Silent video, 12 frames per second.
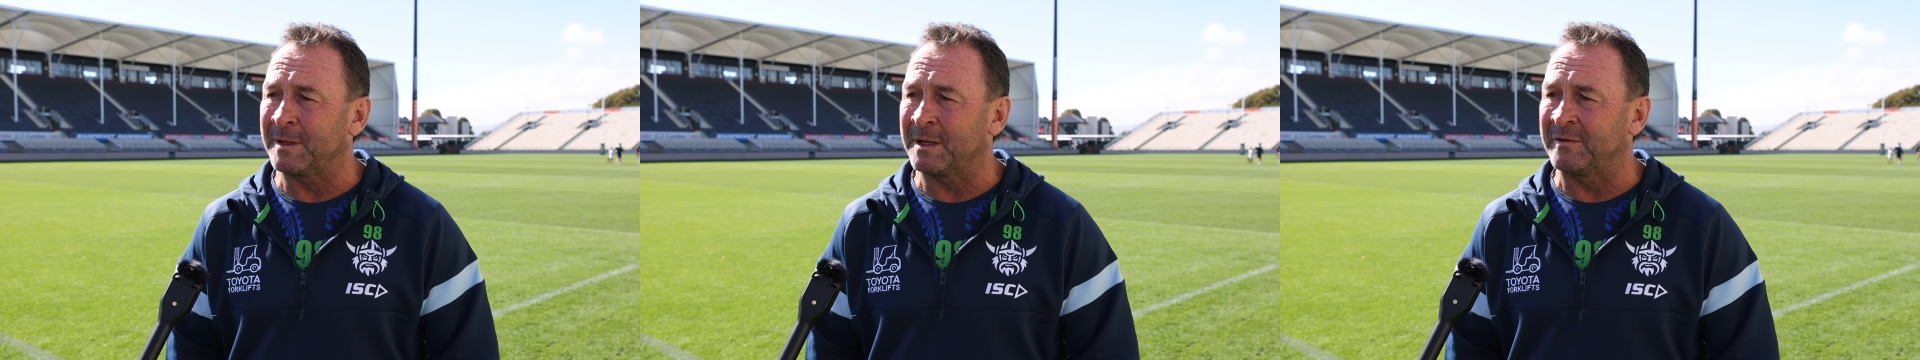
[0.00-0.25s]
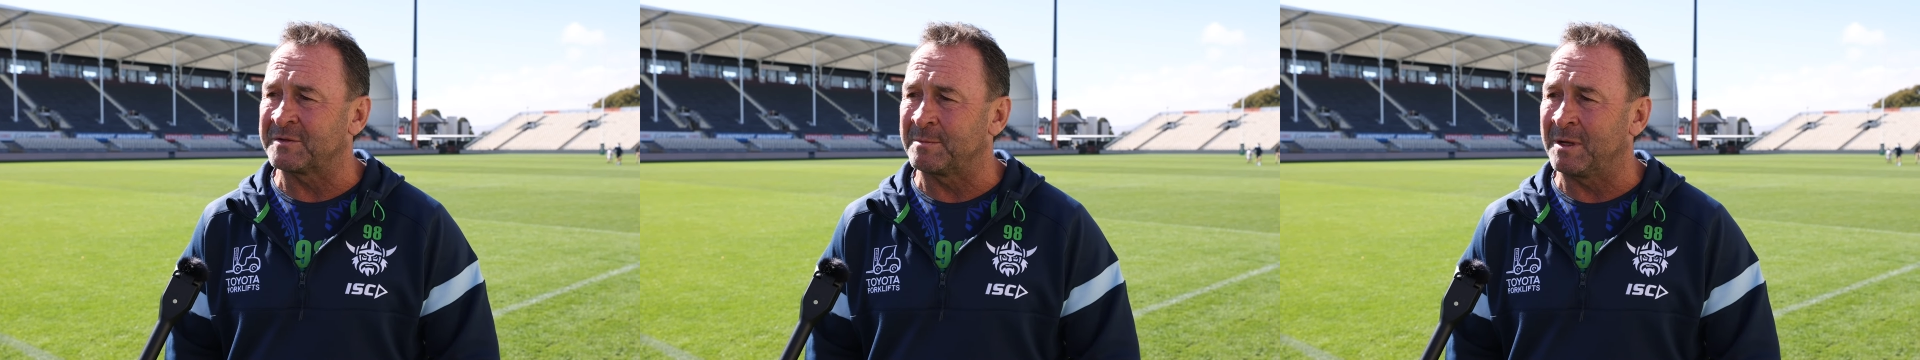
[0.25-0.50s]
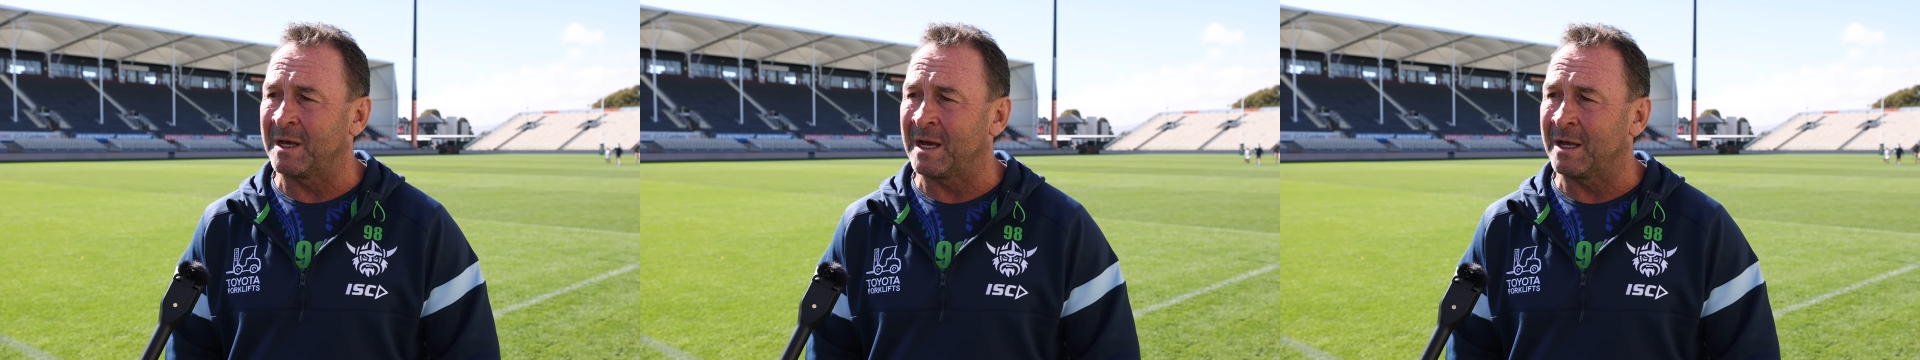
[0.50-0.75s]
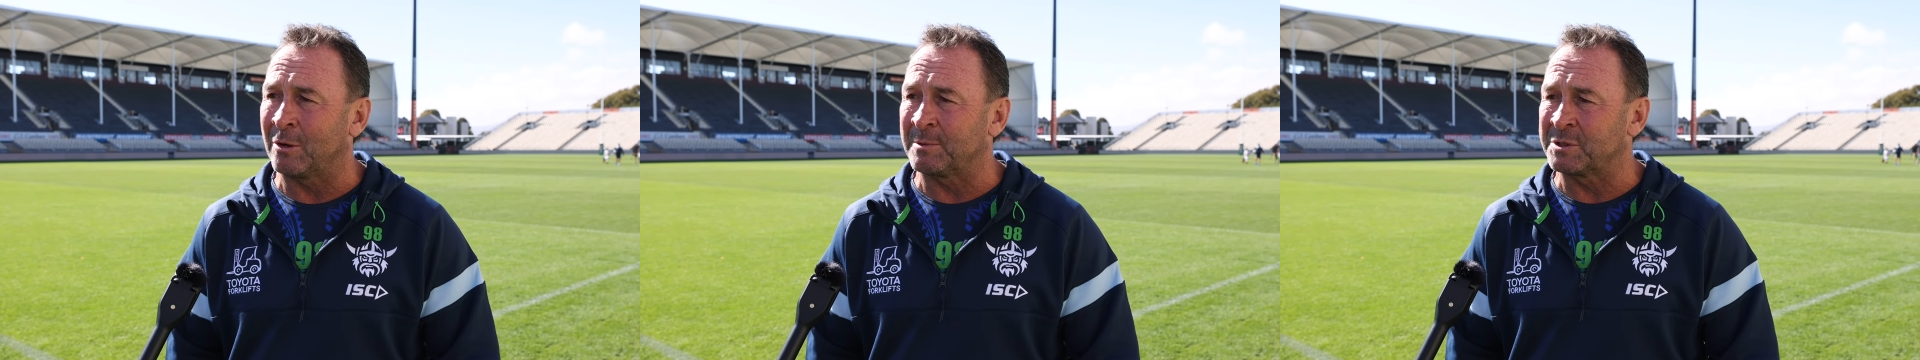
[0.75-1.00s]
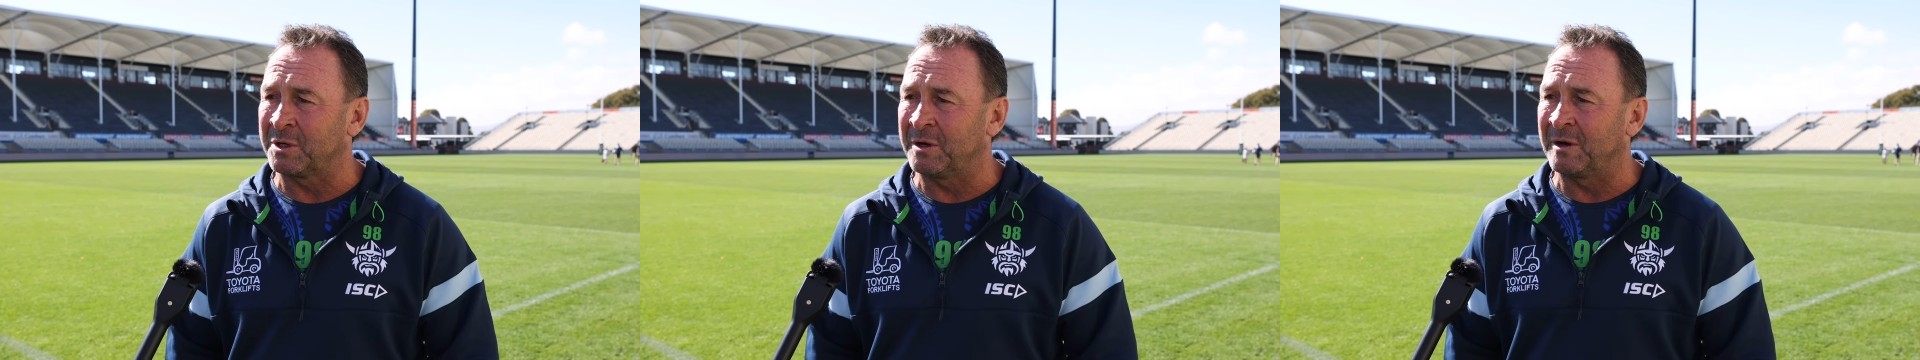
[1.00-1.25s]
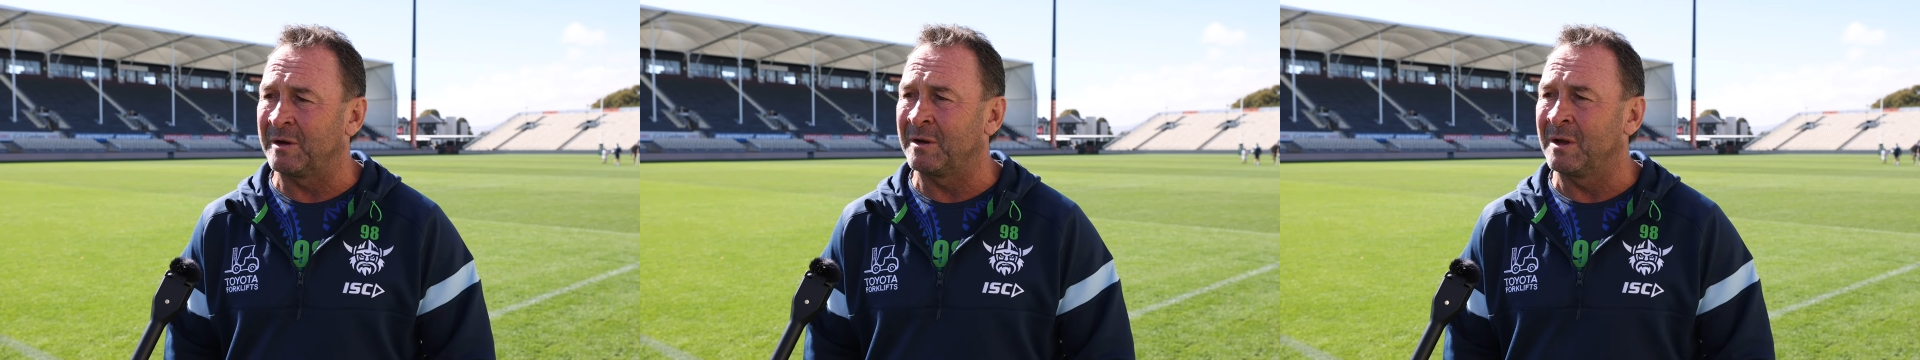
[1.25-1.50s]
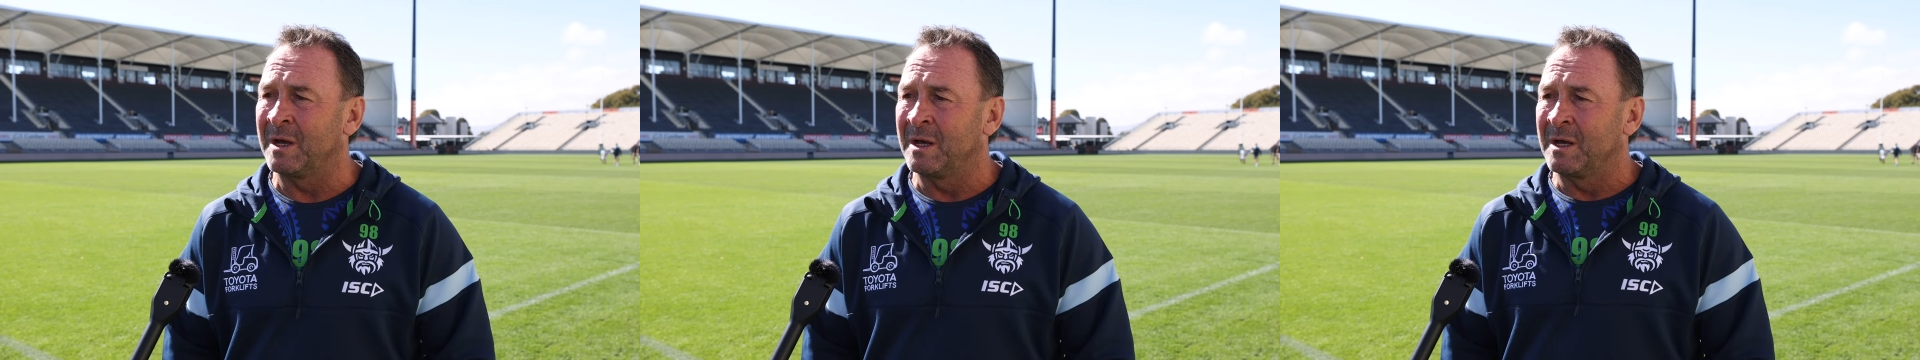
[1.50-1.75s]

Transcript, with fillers: it gives me a opportunity to,